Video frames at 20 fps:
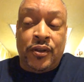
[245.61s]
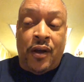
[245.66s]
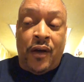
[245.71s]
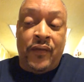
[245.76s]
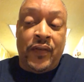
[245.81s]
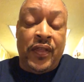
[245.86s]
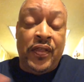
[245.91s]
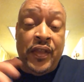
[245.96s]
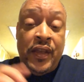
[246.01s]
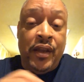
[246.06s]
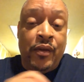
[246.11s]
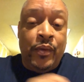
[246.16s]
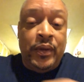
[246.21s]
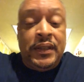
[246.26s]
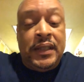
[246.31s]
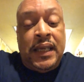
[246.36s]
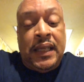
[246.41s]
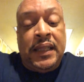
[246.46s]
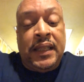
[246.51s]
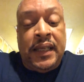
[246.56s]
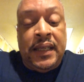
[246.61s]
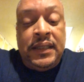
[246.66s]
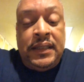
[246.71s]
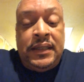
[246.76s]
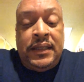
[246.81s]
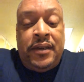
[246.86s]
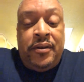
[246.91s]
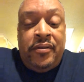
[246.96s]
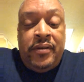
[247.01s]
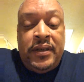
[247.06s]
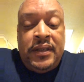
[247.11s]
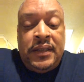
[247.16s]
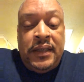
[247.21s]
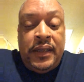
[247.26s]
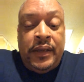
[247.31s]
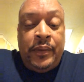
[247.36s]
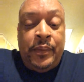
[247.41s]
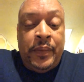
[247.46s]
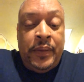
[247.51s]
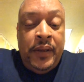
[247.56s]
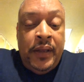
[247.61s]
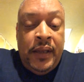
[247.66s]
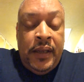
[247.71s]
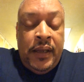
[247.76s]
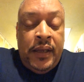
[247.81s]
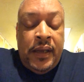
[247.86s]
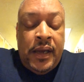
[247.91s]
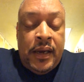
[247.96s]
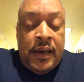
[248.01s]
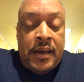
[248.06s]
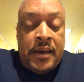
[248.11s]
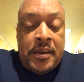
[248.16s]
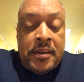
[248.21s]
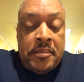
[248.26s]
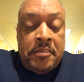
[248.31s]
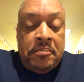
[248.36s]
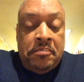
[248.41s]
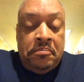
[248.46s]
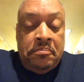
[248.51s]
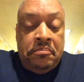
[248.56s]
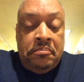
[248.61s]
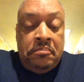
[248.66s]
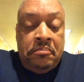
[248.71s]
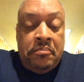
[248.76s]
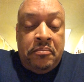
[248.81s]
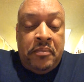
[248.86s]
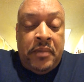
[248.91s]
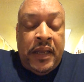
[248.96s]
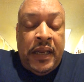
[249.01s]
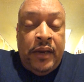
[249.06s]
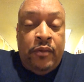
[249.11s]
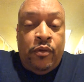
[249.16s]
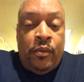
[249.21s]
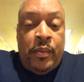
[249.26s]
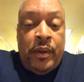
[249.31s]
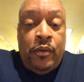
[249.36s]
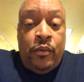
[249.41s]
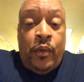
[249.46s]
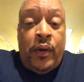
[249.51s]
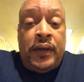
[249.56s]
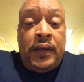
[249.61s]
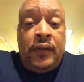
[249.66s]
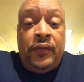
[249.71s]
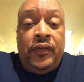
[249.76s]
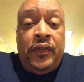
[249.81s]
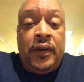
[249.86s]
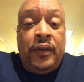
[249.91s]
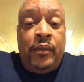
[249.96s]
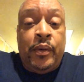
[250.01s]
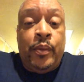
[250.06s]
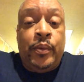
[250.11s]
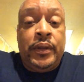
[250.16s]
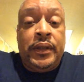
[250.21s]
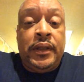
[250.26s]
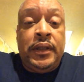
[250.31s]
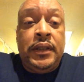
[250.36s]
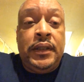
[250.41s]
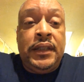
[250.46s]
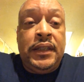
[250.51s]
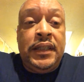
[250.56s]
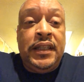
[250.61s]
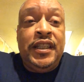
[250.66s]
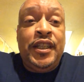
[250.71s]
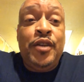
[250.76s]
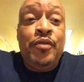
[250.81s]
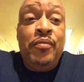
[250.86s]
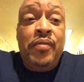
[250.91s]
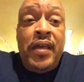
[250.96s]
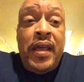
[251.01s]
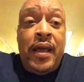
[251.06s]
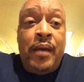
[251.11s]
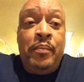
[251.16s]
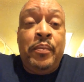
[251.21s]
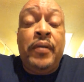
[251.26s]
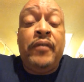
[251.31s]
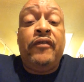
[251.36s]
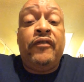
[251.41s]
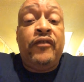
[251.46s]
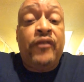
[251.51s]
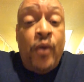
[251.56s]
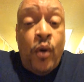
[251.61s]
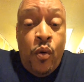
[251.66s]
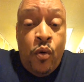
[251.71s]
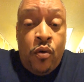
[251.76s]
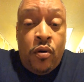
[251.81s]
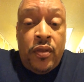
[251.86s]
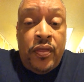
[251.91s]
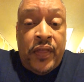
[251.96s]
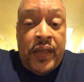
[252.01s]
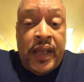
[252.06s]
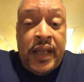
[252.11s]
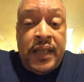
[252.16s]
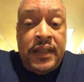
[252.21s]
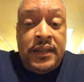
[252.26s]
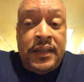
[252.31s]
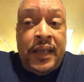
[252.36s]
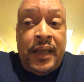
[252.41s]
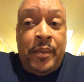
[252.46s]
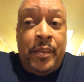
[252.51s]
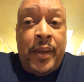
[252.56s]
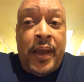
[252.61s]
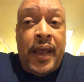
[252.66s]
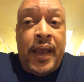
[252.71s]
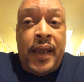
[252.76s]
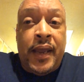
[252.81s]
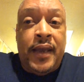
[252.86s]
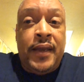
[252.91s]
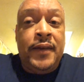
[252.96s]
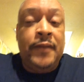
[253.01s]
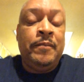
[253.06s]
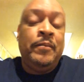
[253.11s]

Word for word: off, and then we take things seriously. Um, and it would be wonderful if we would do that before things get bad.